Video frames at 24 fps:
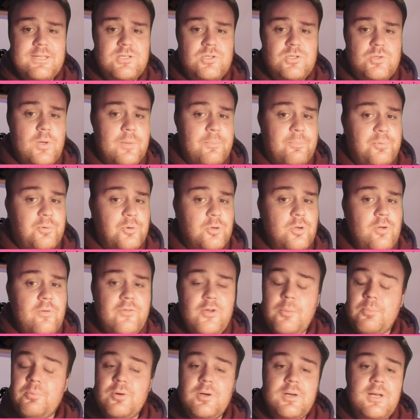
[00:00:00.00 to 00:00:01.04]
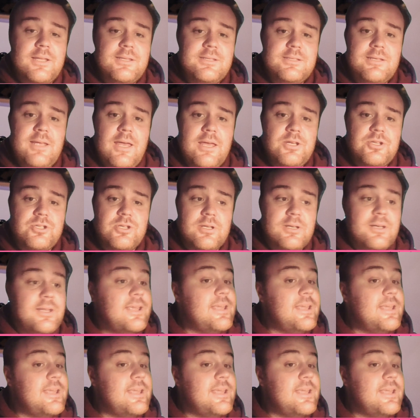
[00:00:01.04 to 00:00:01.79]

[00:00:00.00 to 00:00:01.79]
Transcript: to improve your pronunciation